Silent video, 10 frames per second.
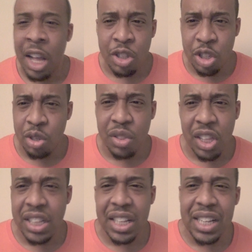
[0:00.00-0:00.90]
Do you
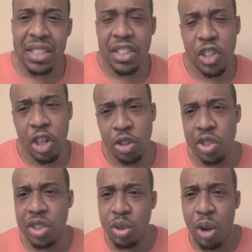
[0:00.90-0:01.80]
think that he's a
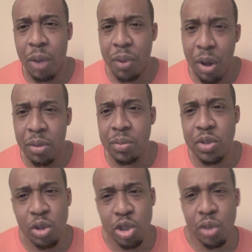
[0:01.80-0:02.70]
solution to our
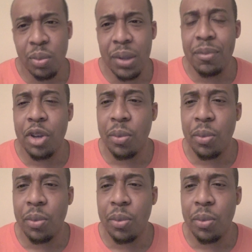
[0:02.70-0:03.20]
problems, or should we